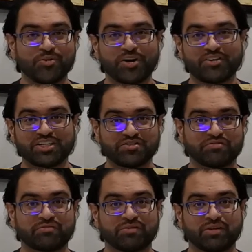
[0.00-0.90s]

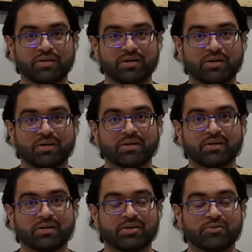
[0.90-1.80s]
noirish
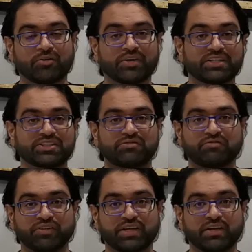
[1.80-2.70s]

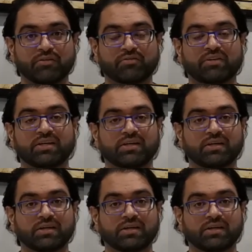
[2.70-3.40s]
feel of the